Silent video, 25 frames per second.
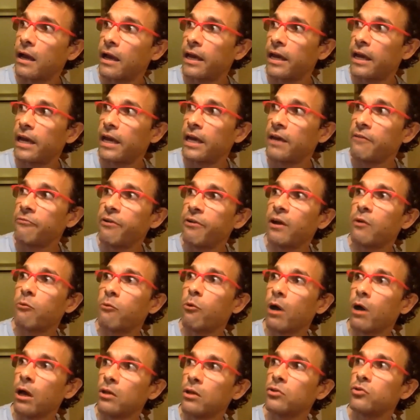if I
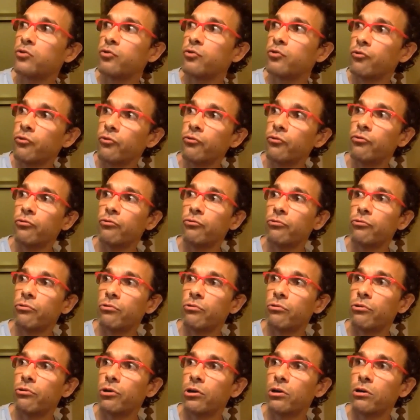want to
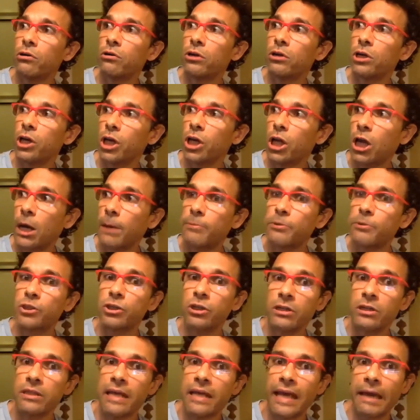
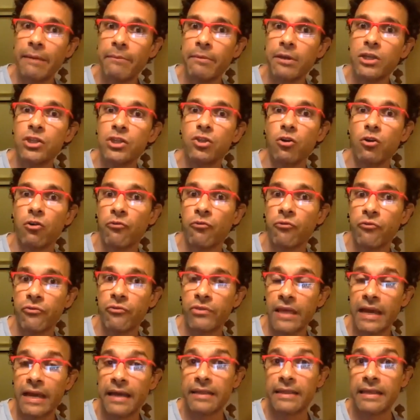capture the image of
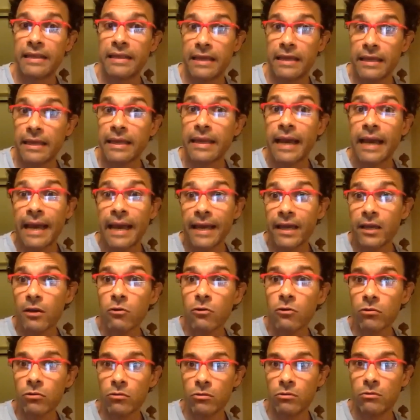the
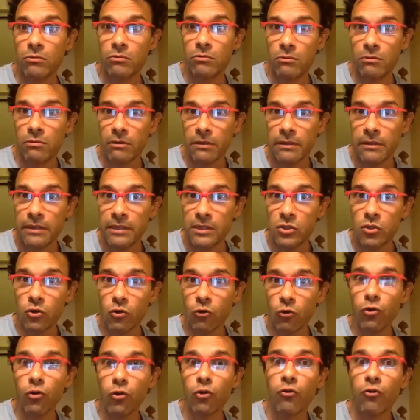Cairo, the
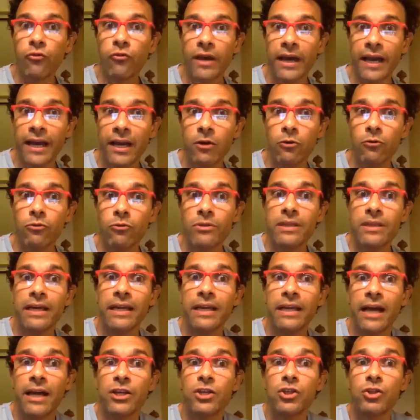soul of Cairo,
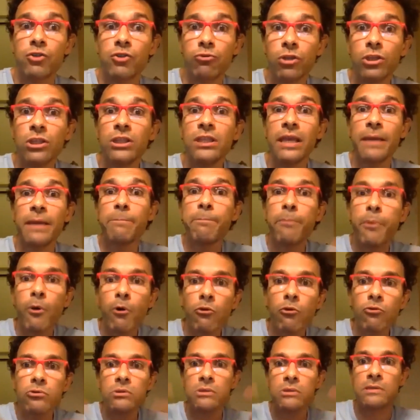then I shouldn't
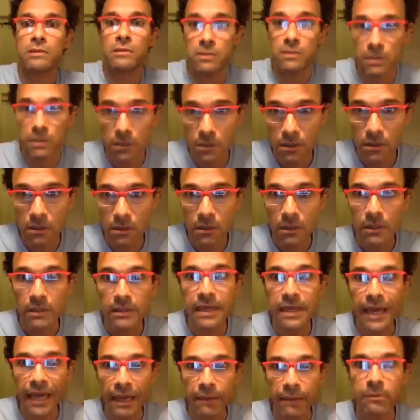impose
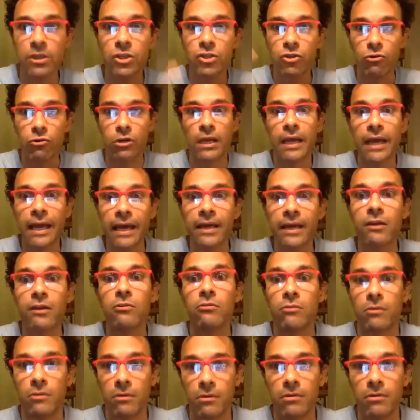the image on
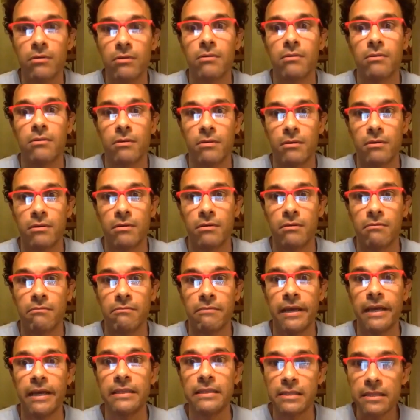Cairo.
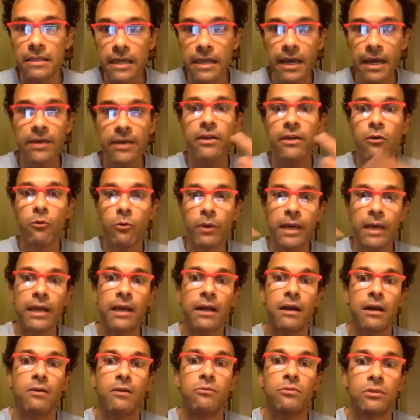It's the other way
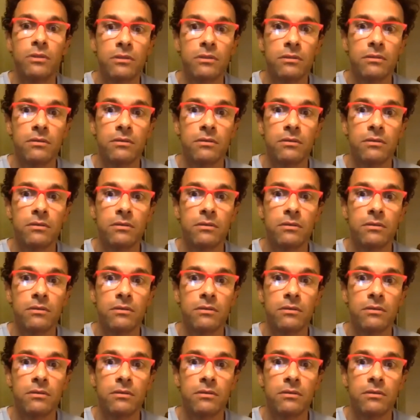around.